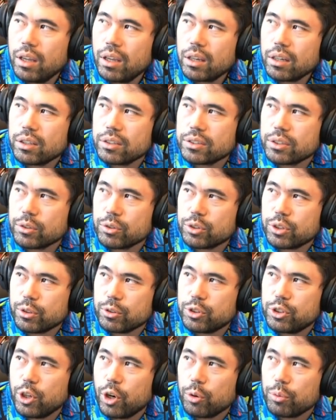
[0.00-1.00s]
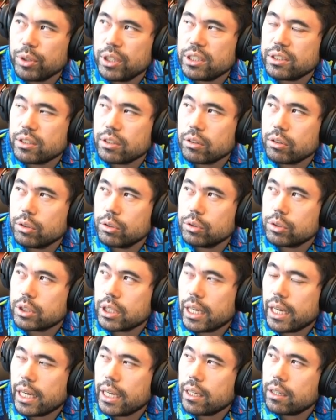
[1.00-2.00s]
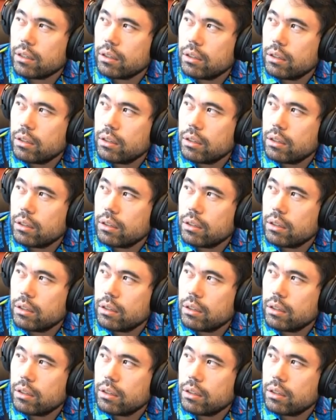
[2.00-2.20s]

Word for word: because there's there's no reason to lose that.